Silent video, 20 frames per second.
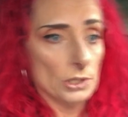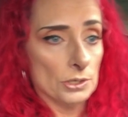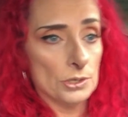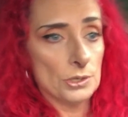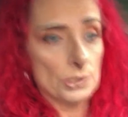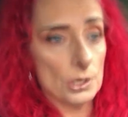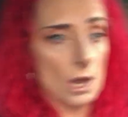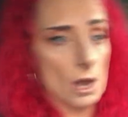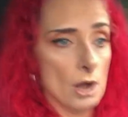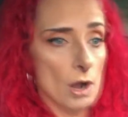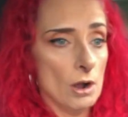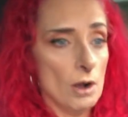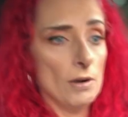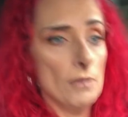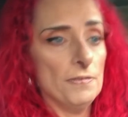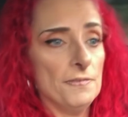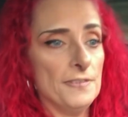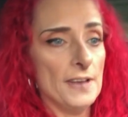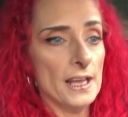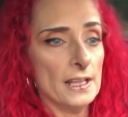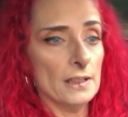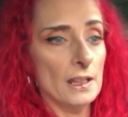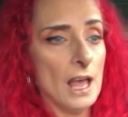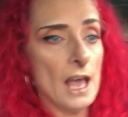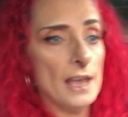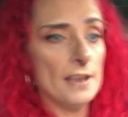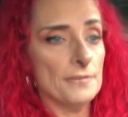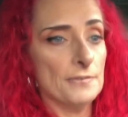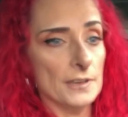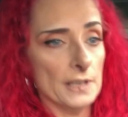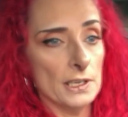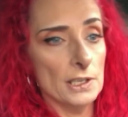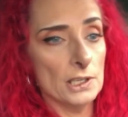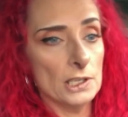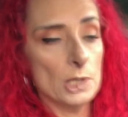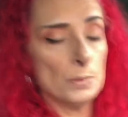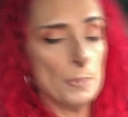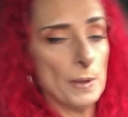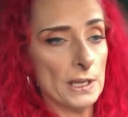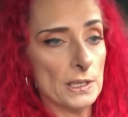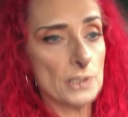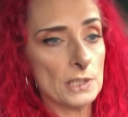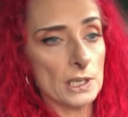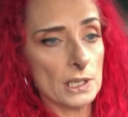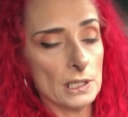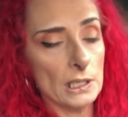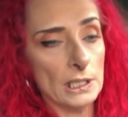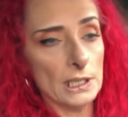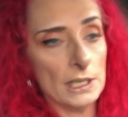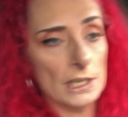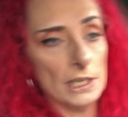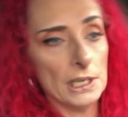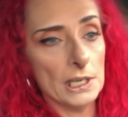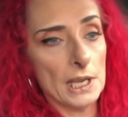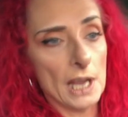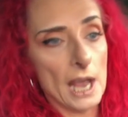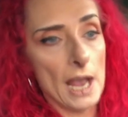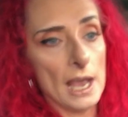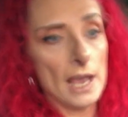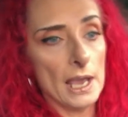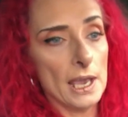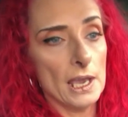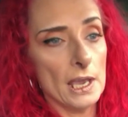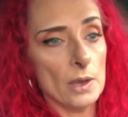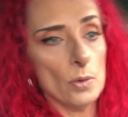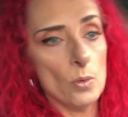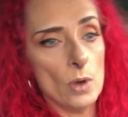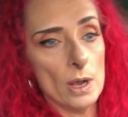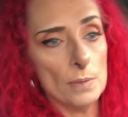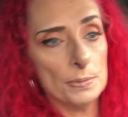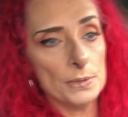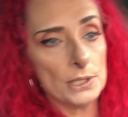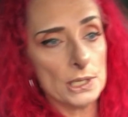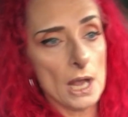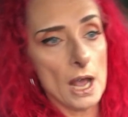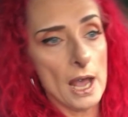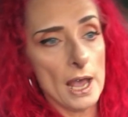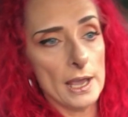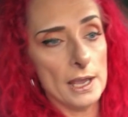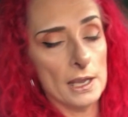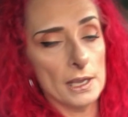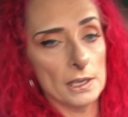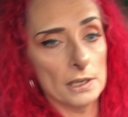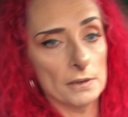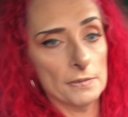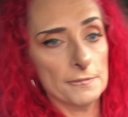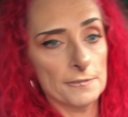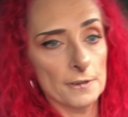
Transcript: So FetLife is basically a website